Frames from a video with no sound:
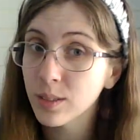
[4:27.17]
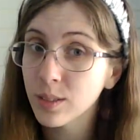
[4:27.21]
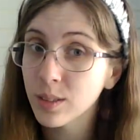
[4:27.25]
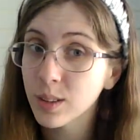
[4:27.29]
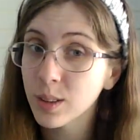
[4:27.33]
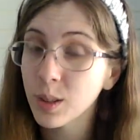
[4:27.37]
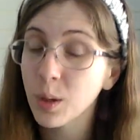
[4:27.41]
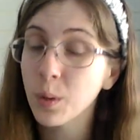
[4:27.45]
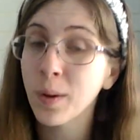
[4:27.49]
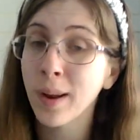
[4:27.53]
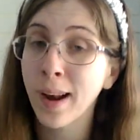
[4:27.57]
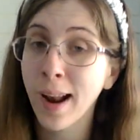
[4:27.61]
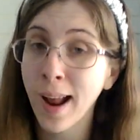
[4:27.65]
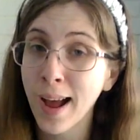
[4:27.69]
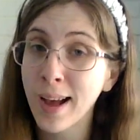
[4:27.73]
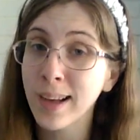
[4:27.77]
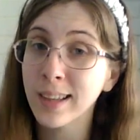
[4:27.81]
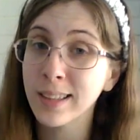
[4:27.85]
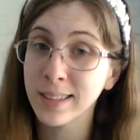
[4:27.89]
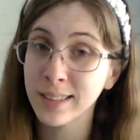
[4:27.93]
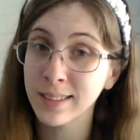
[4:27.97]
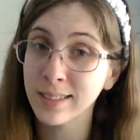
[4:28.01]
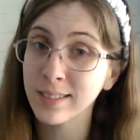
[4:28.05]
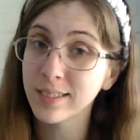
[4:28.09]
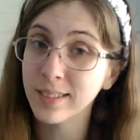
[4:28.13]
So it
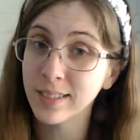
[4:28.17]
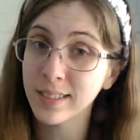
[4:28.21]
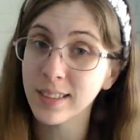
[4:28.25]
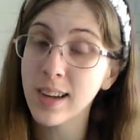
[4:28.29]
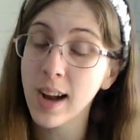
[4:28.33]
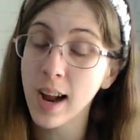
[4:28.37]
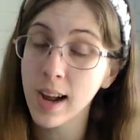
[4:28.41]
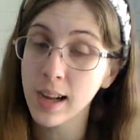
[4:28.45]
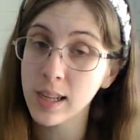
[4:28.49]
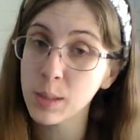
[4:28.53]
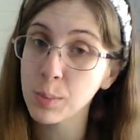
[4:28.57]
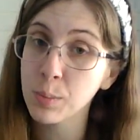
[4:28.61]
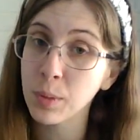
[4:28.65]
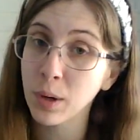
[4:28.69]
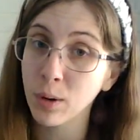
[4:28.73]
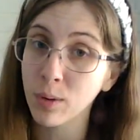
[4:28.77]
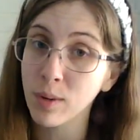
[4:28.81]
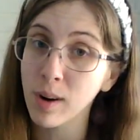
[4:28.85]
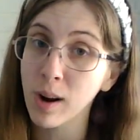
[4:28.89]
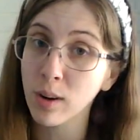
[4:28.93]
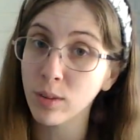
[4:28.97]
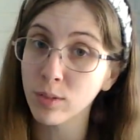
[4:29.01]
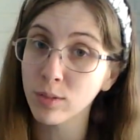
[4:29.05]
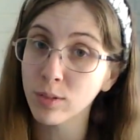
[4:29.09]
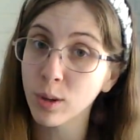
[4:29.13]
has it has been
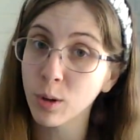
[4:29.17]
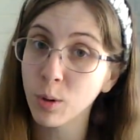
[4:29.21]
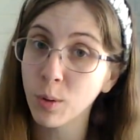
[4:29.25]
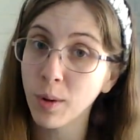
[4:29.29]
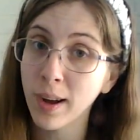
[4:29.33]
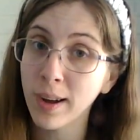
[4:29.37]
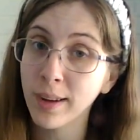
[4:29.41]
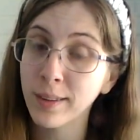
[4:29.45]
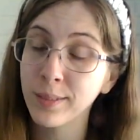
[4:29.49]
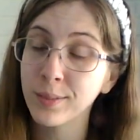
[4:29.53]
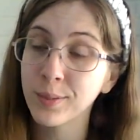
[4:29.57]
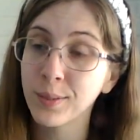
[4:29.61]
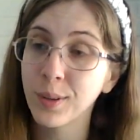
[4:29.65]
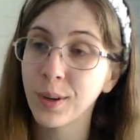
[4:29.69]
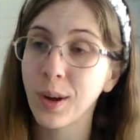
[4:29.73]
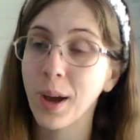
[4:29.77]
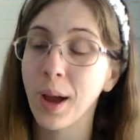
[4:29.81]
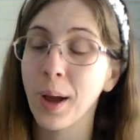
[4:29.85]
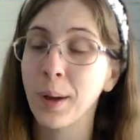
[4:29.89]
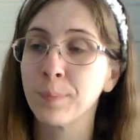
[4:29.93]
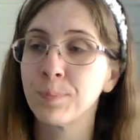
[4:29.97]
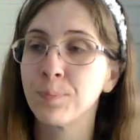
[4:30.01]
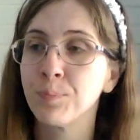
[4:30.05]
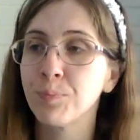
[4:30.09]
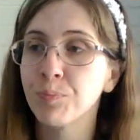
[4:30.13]
around for a while,
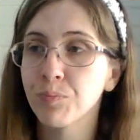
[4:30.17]
okay?